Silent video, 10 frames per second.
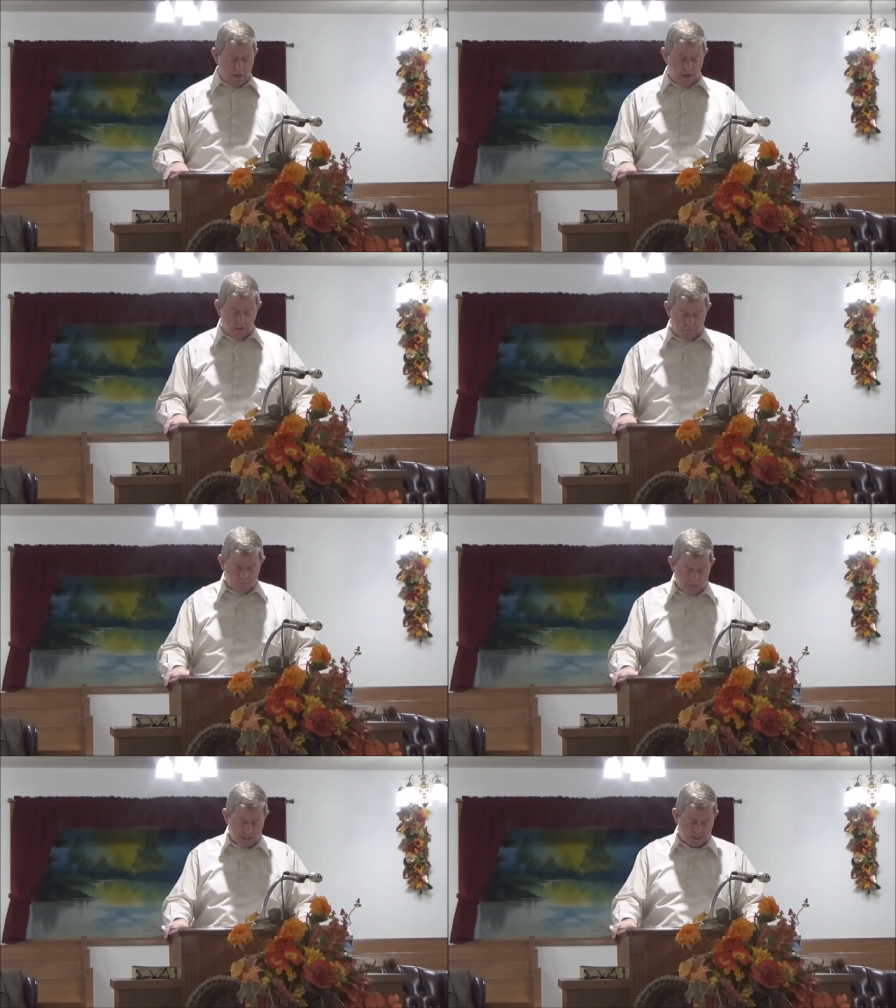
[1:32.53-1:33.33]

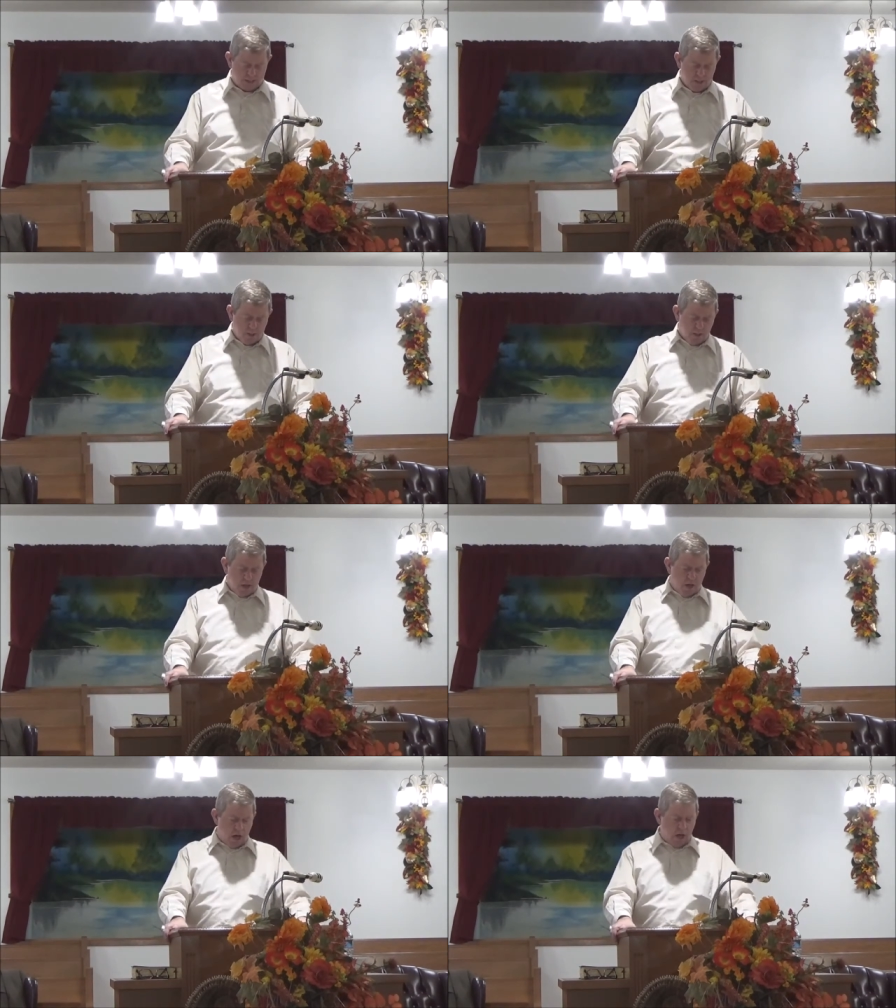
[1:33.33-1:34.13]
it's
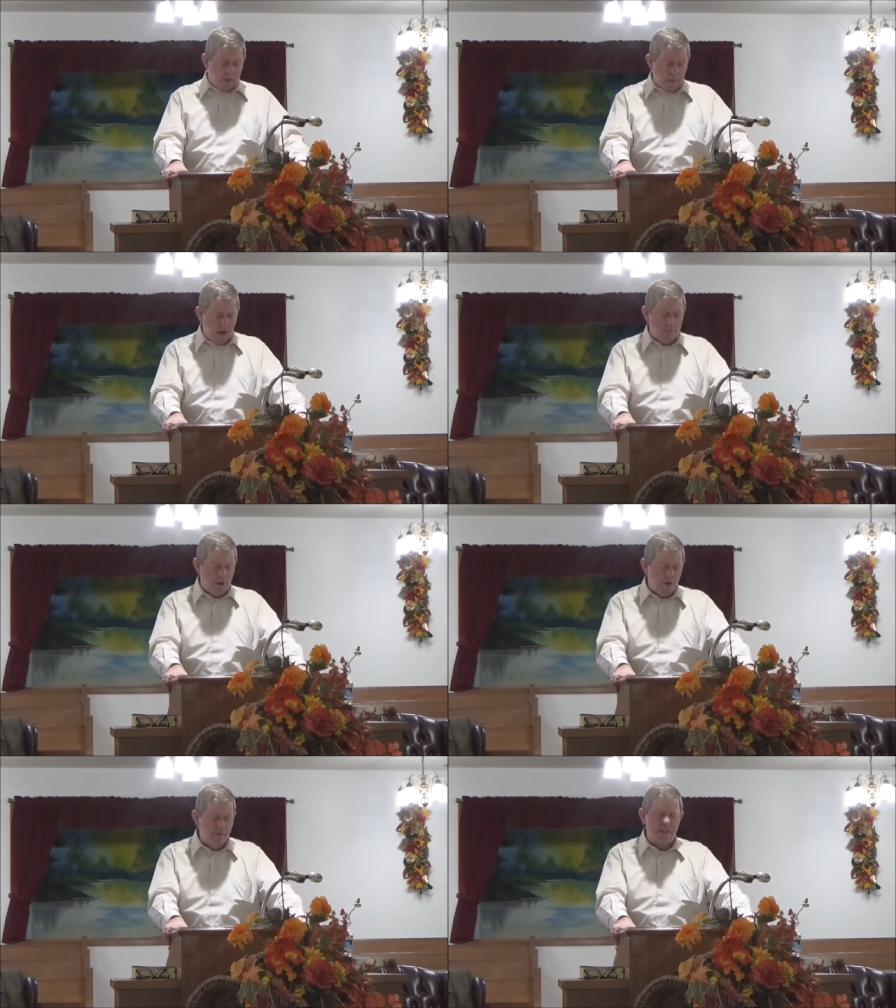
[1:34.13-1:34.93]
a
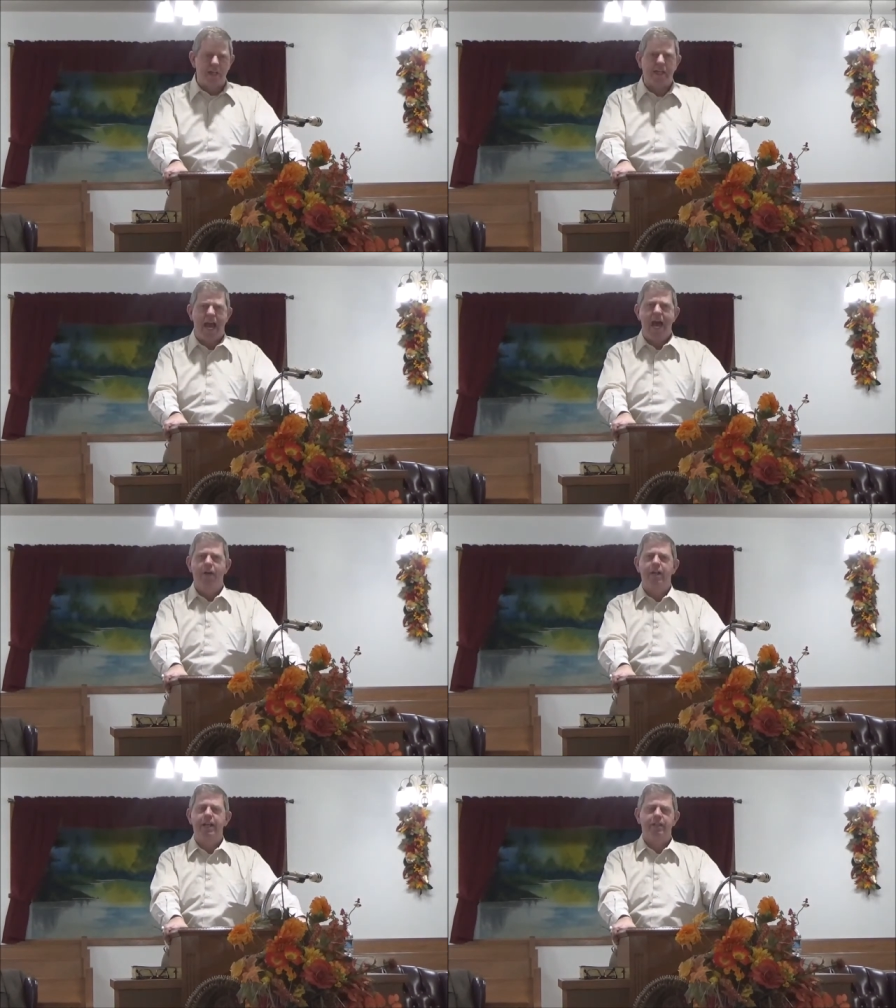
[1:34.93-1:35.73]
moving
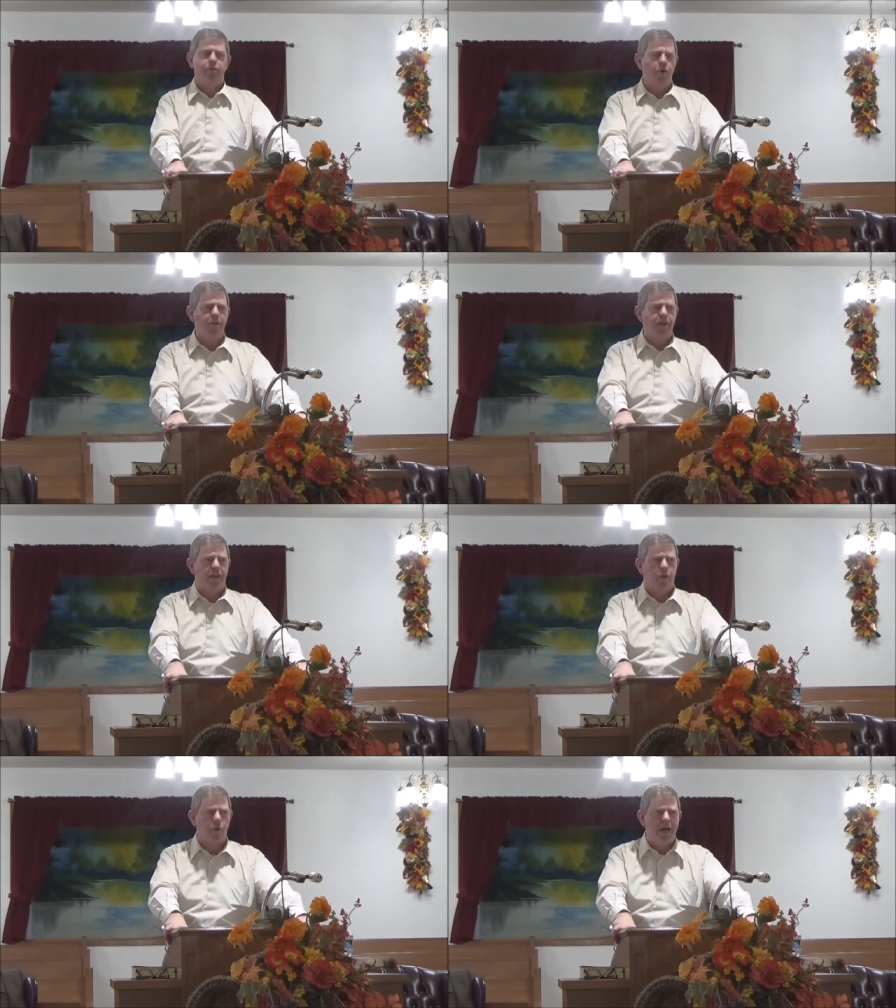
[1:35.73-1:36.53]
account, and it's one
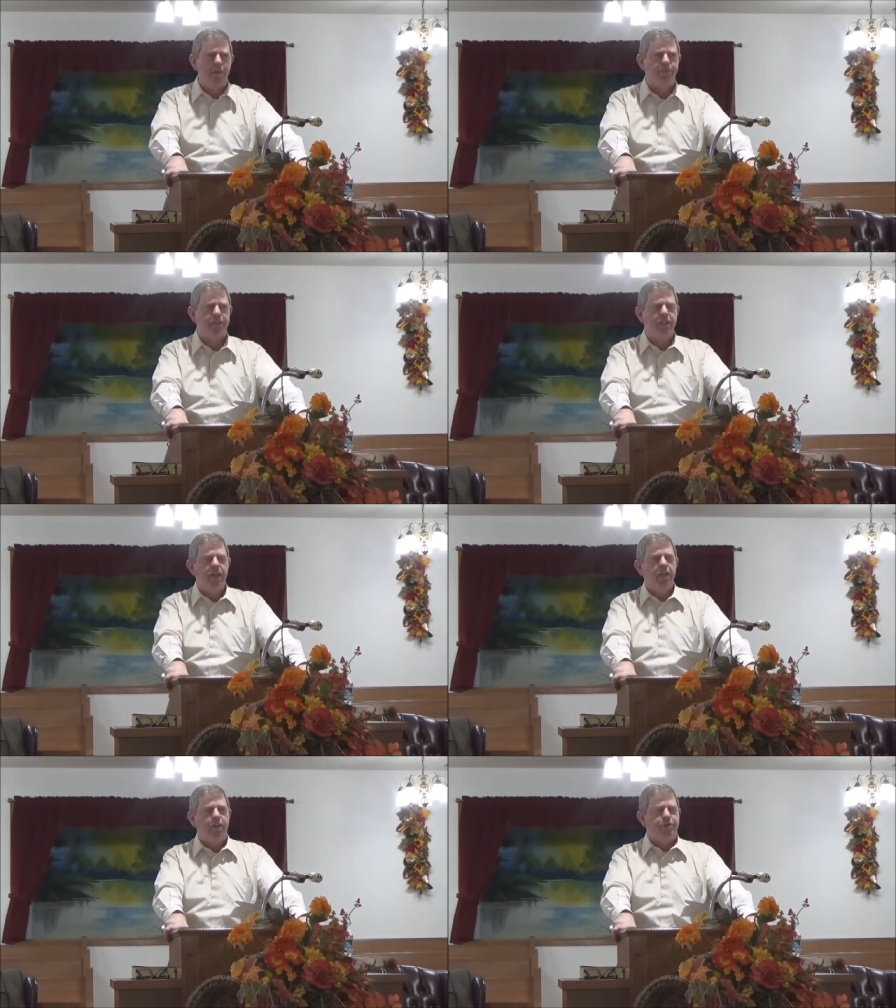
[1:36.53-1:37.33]
that grips
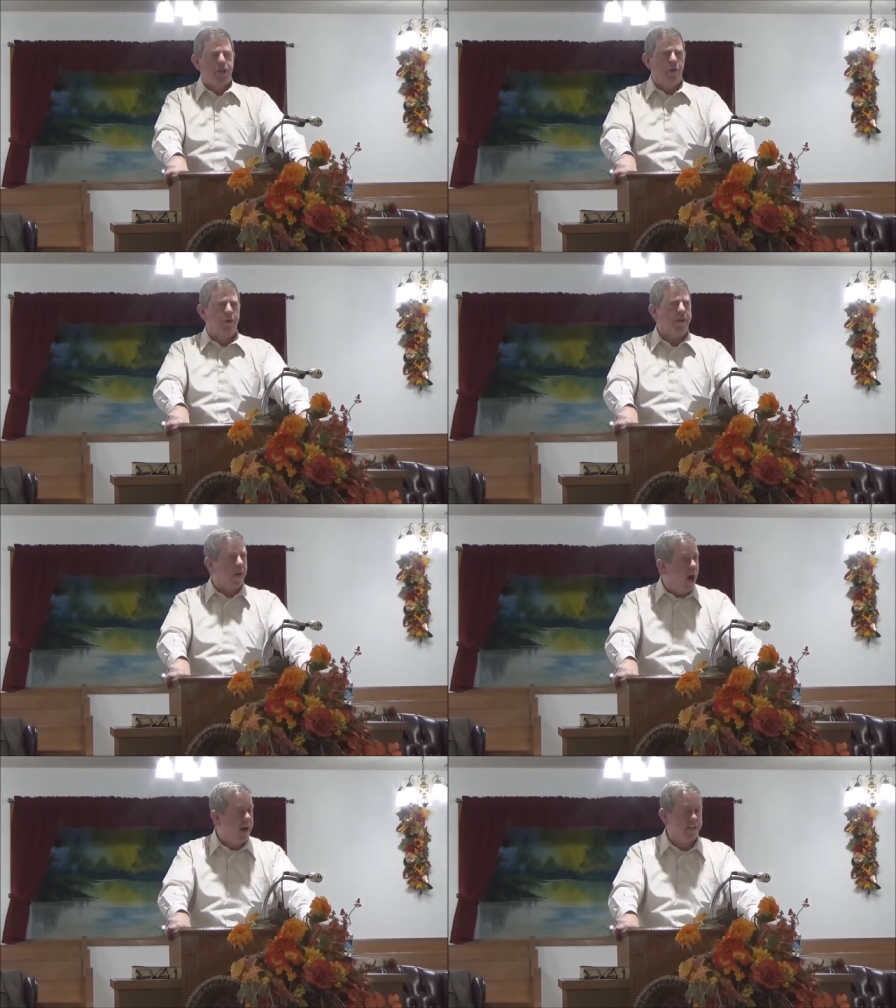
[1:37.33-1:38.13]
the children of
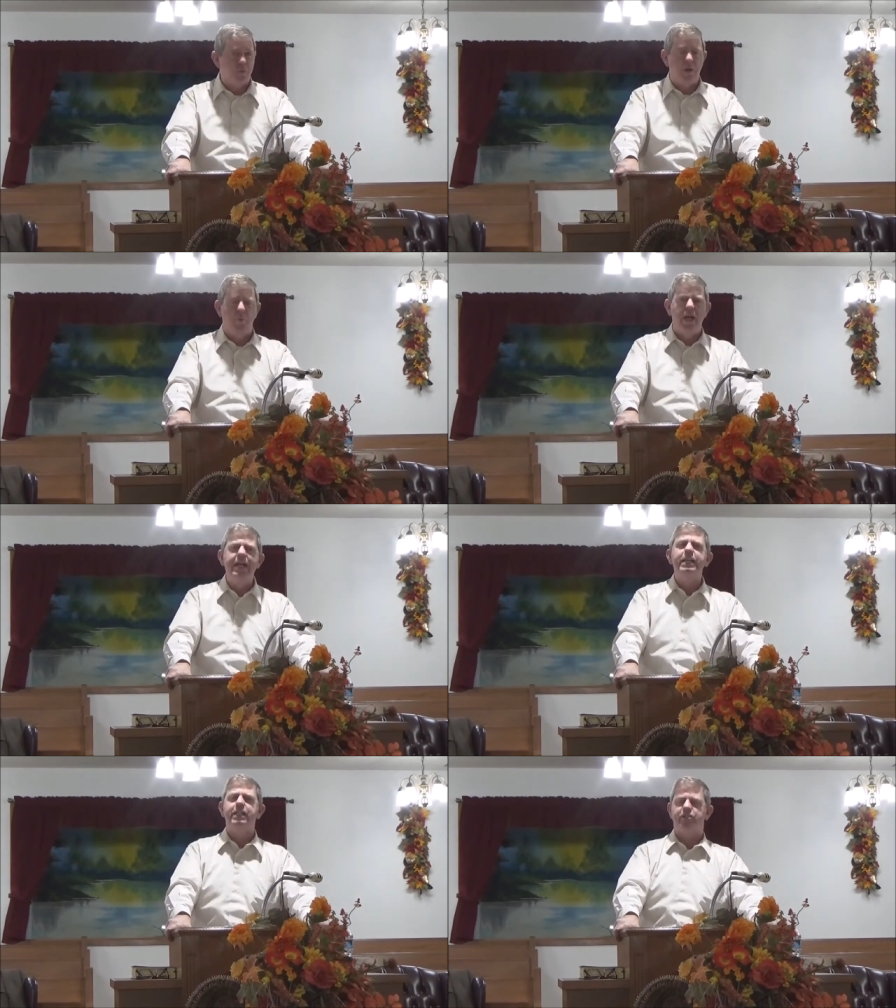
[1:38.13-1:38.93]
God as we
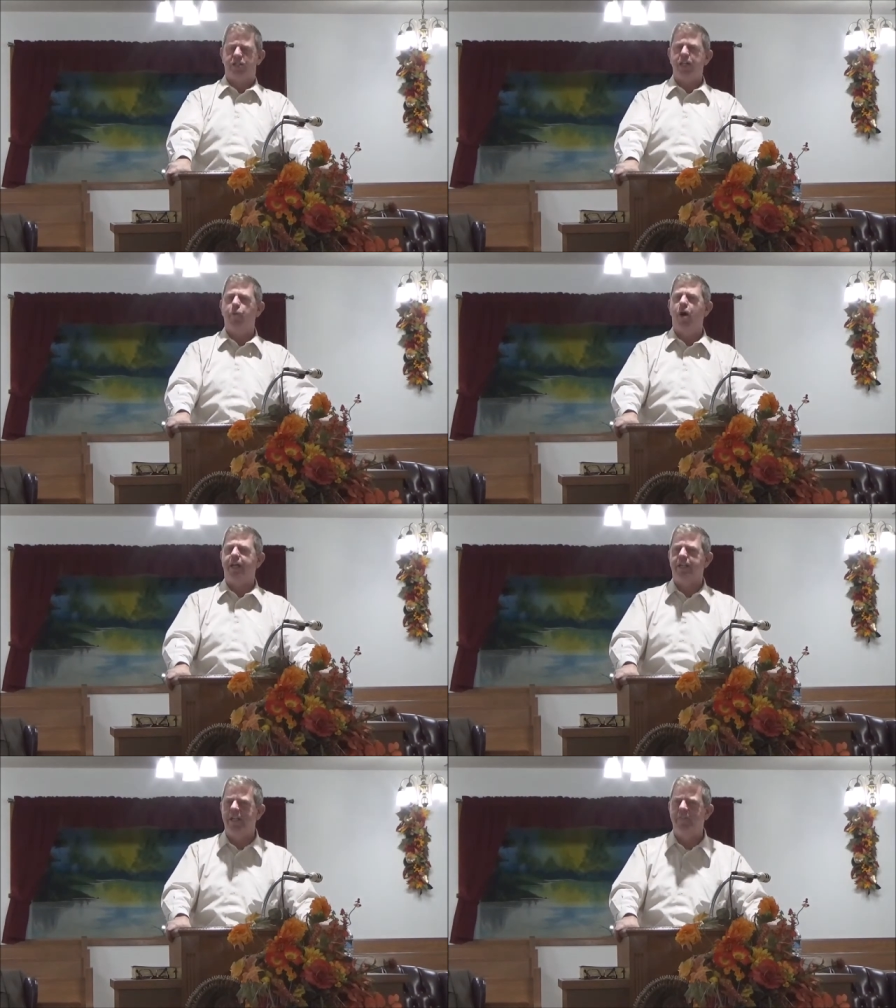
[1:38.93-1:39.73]
read and see what
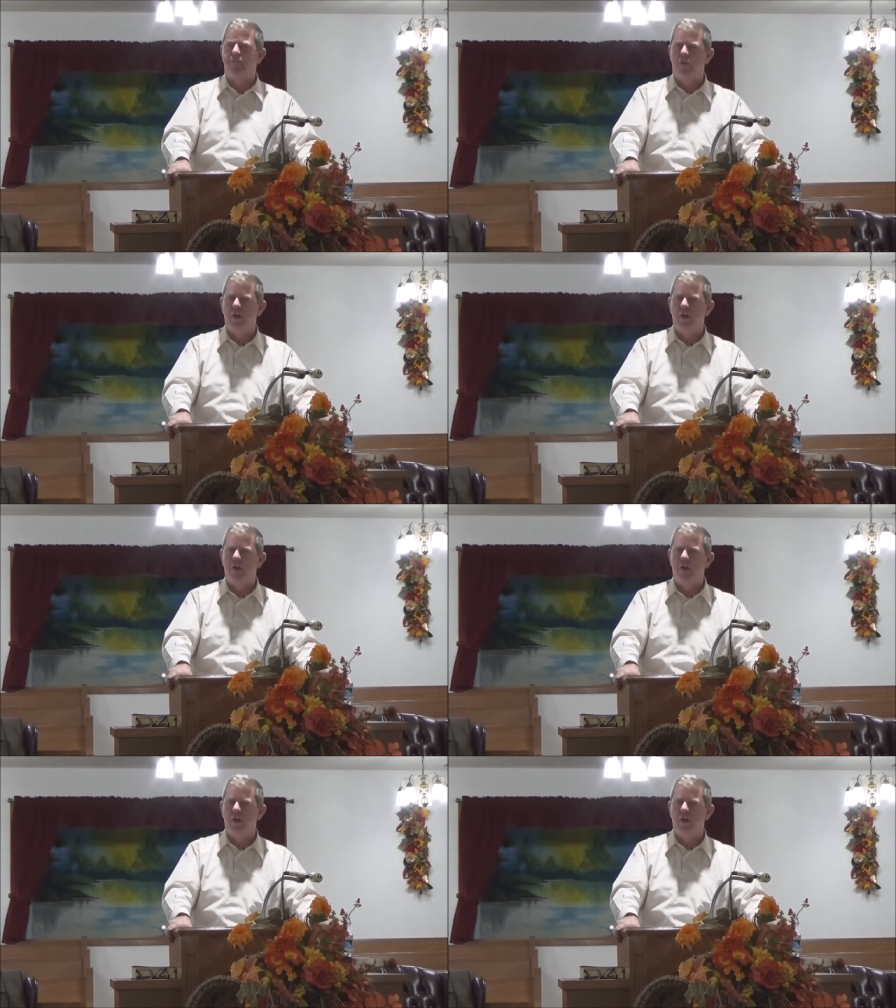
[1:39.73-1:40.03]
He did for